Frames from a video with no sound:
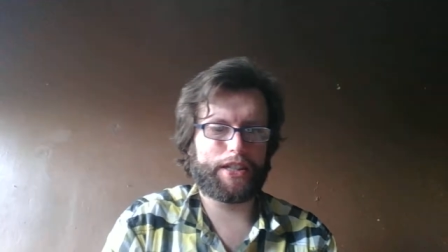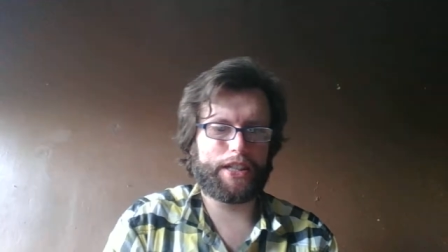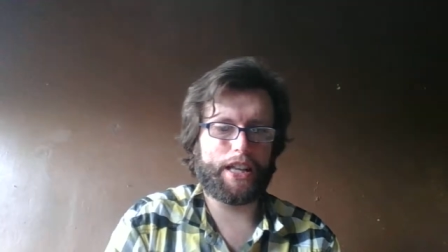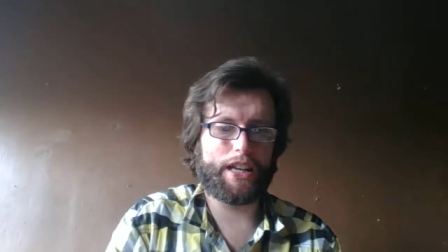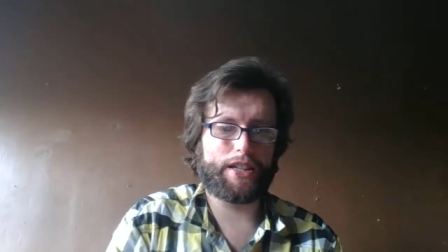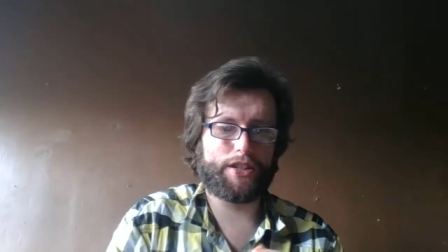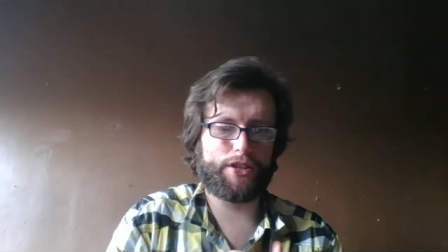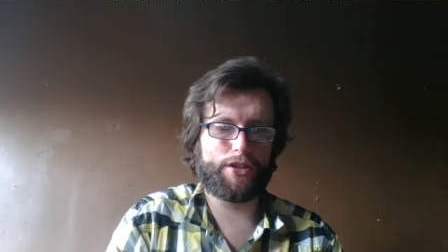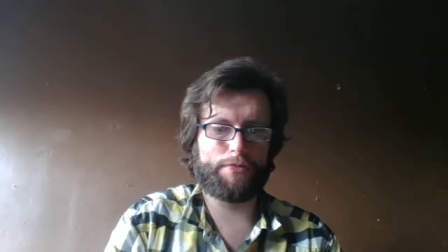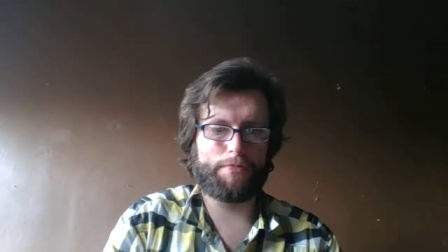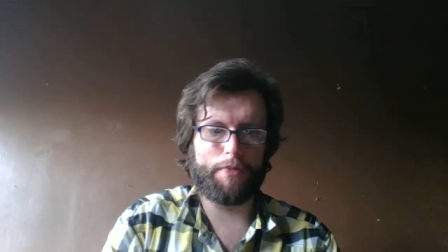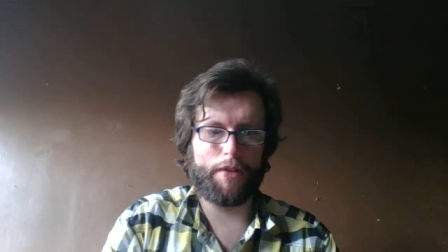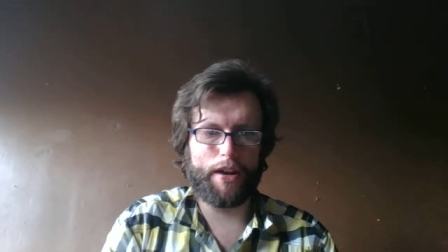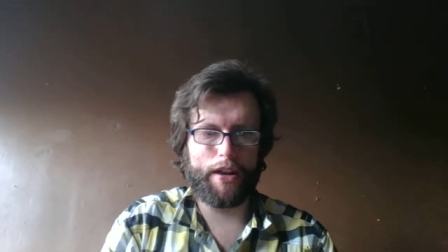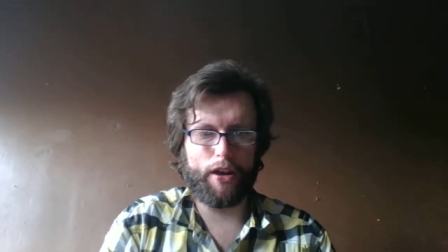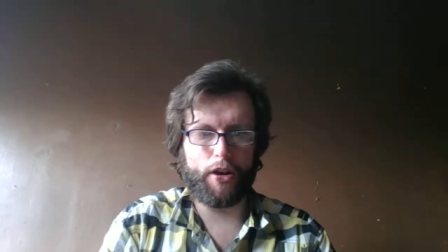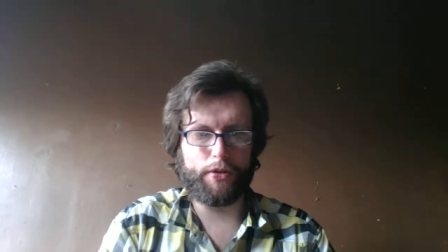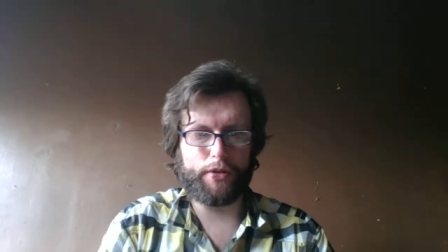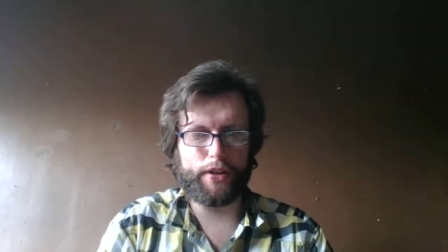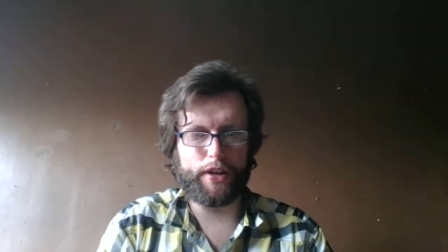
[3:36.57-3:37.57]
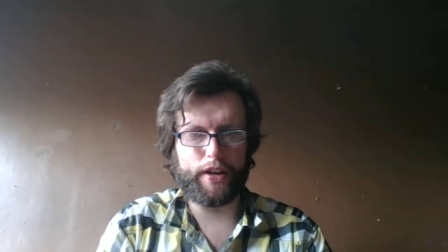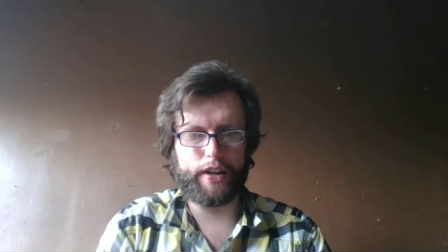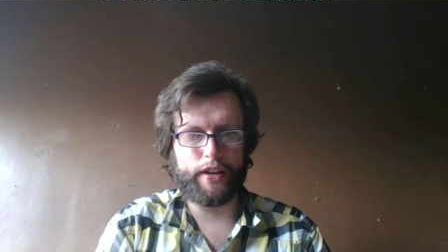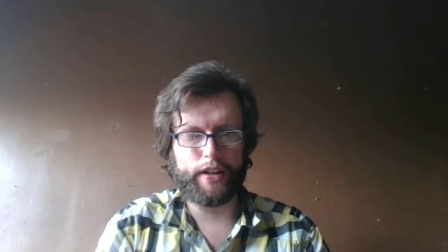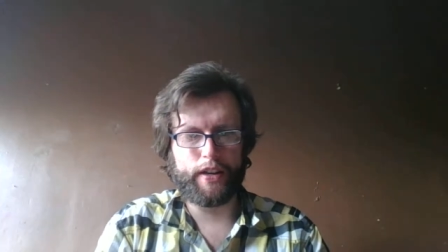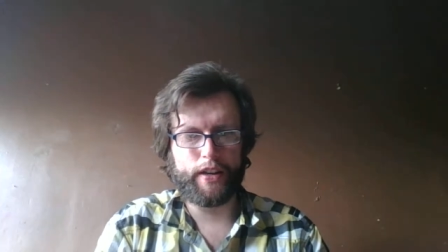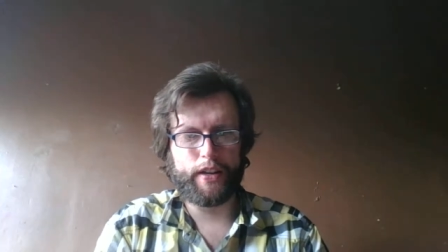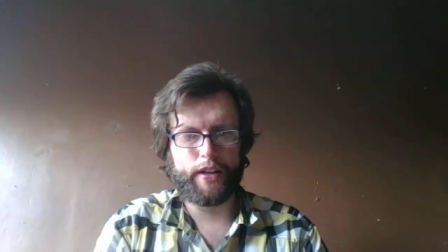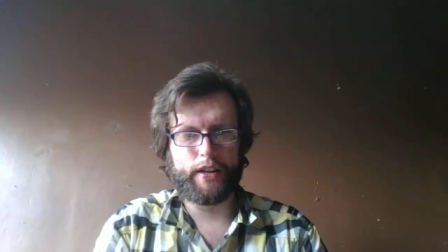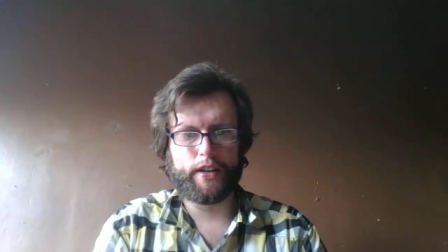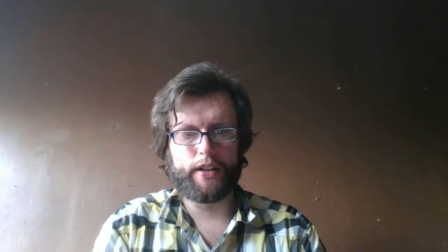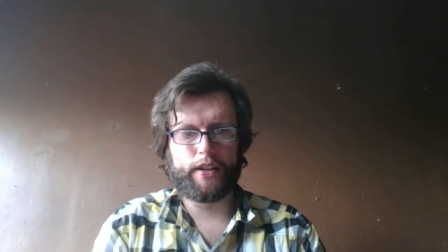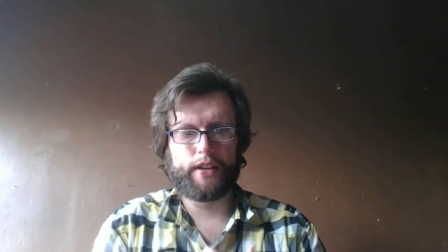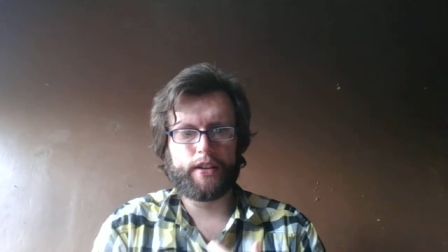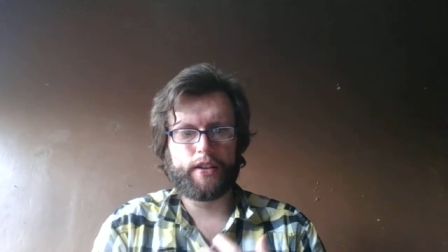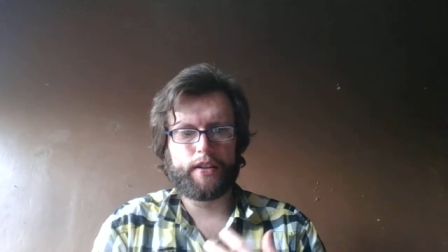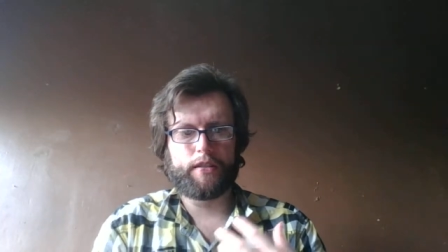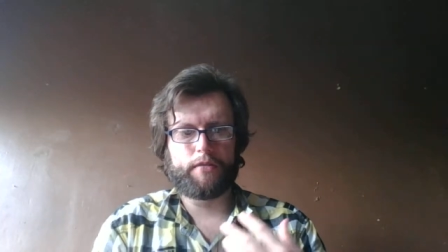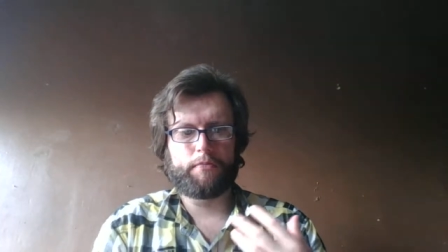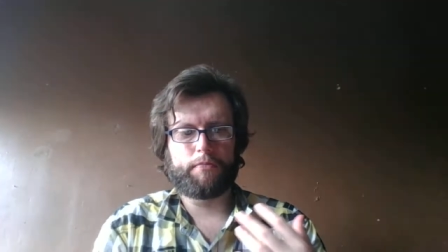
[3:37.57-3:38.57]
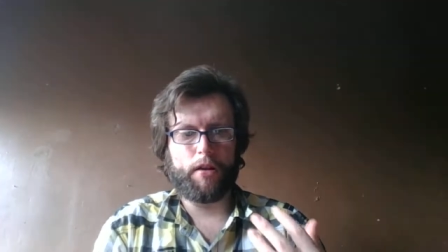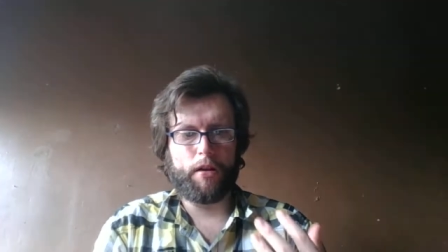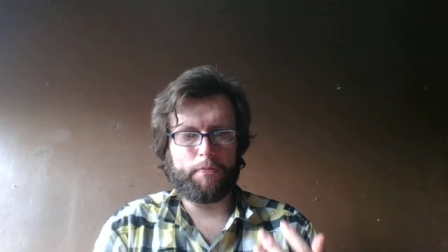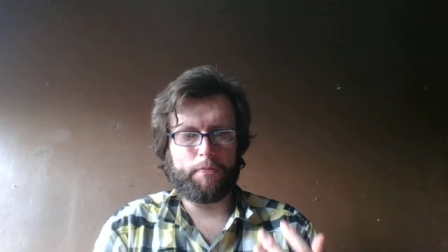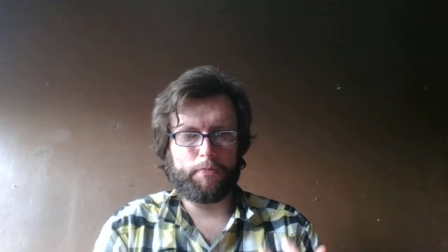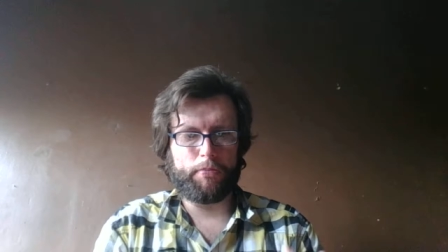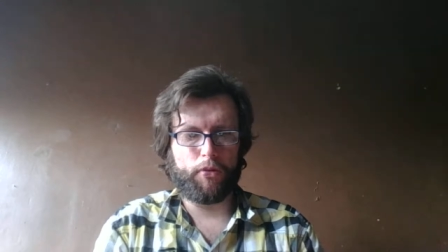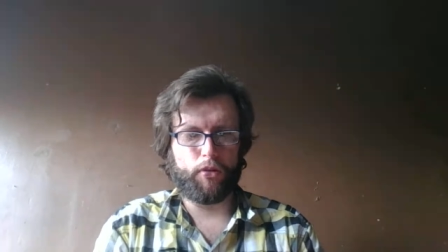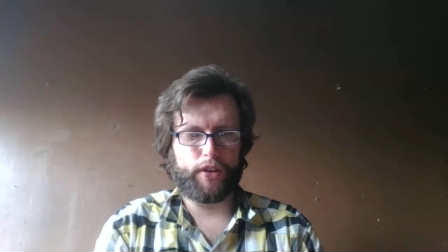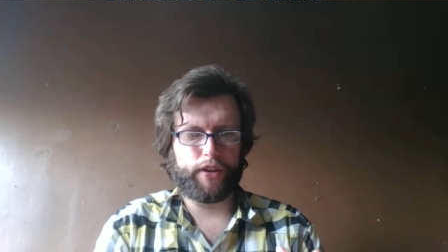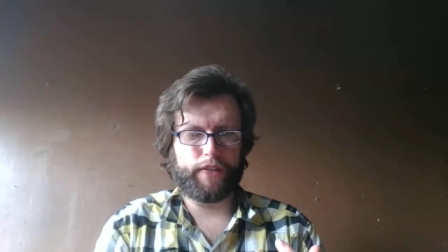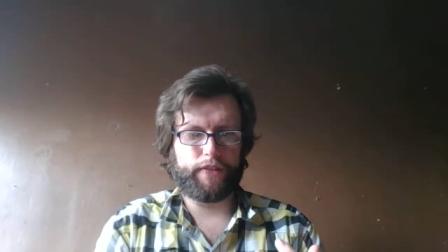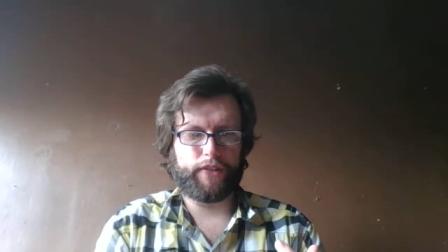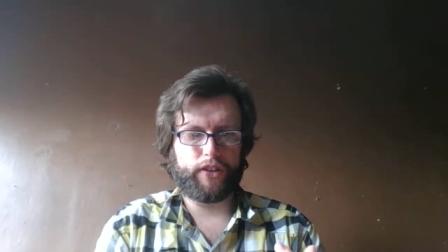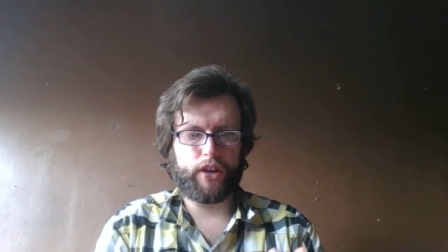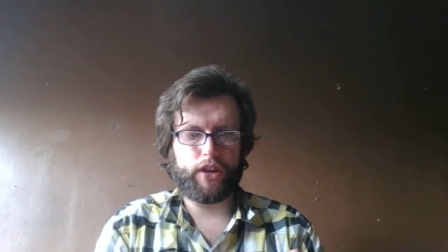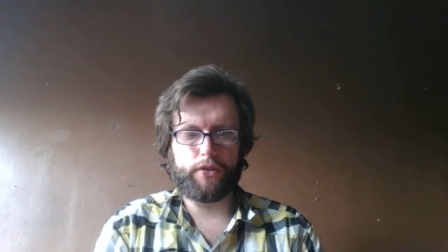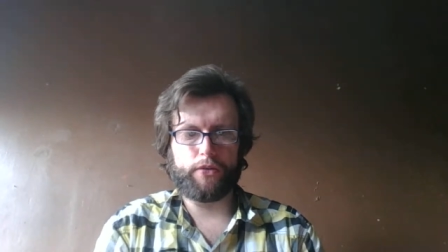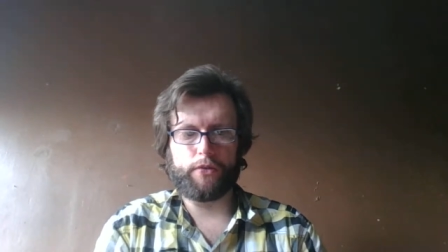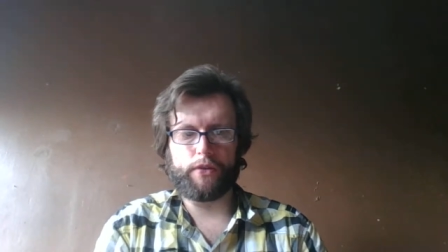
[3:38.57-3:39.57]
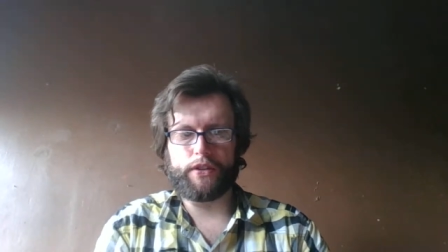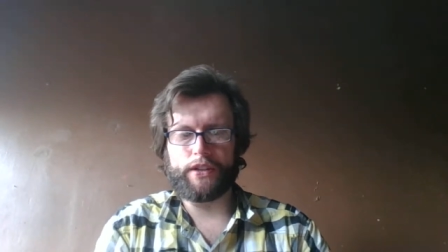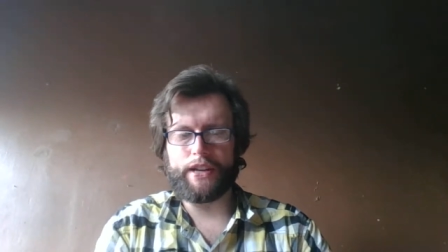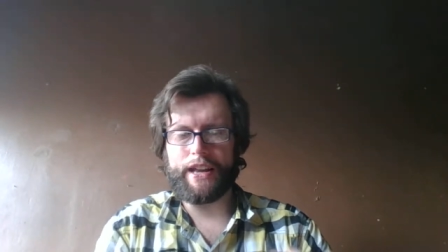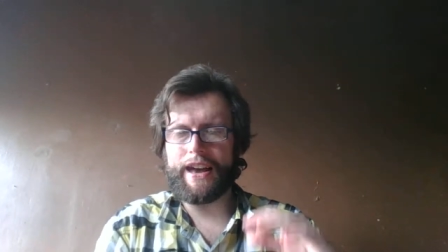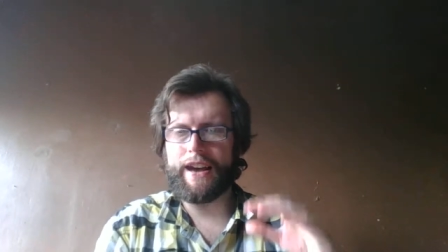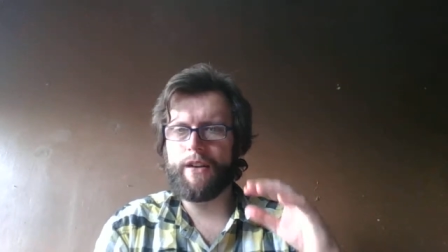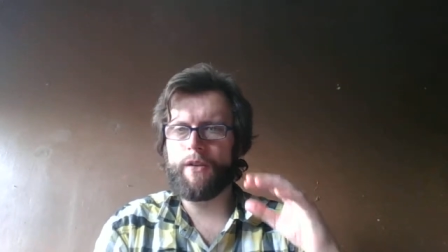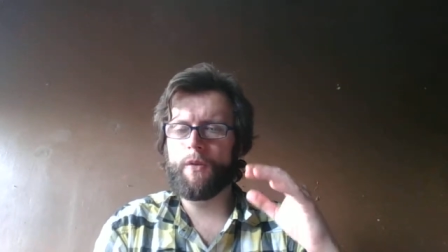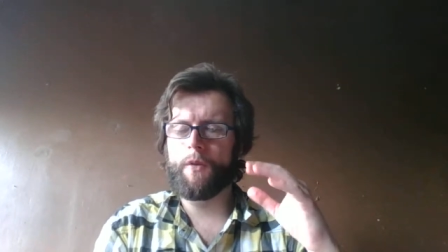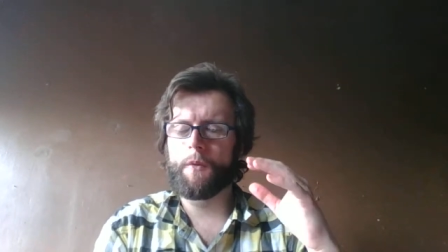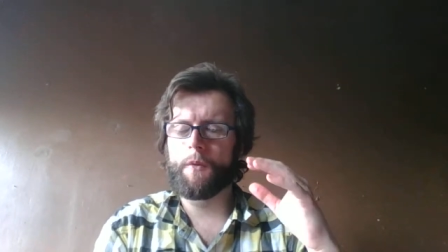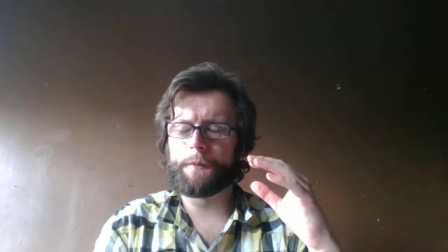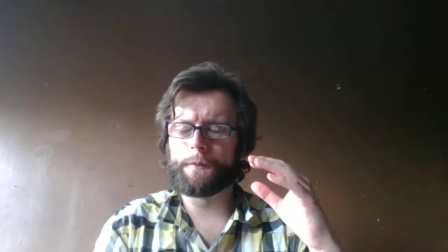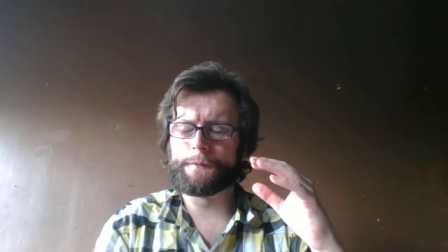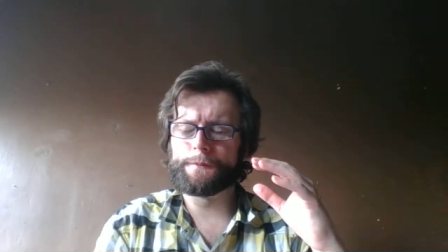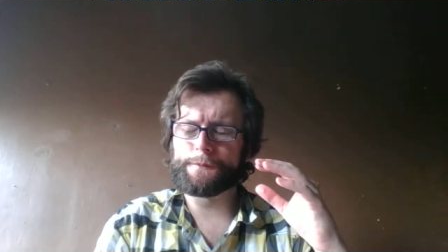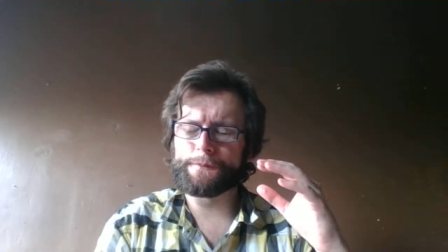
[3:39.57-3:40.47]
And that's just my own a point of view. Now,